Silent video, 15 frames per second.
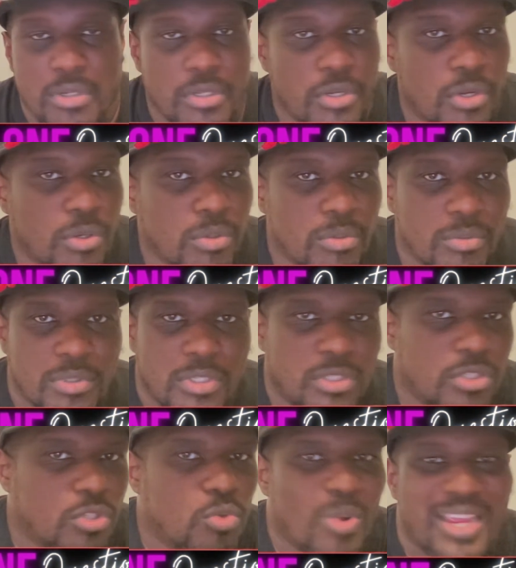you know,
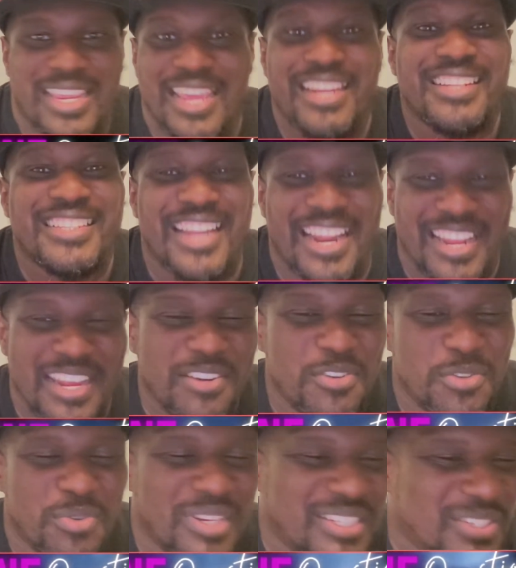do I get into that
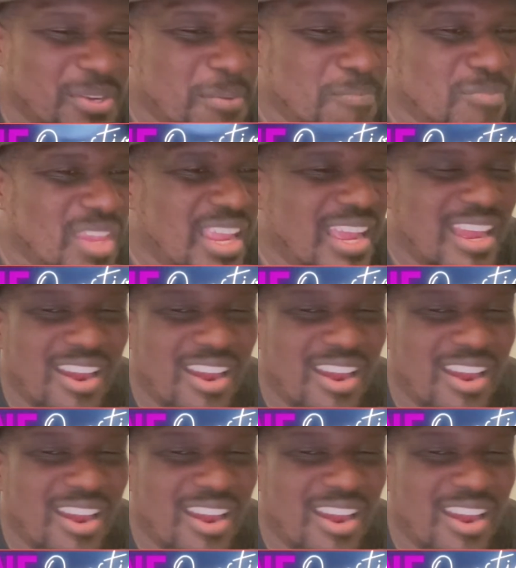industry? So,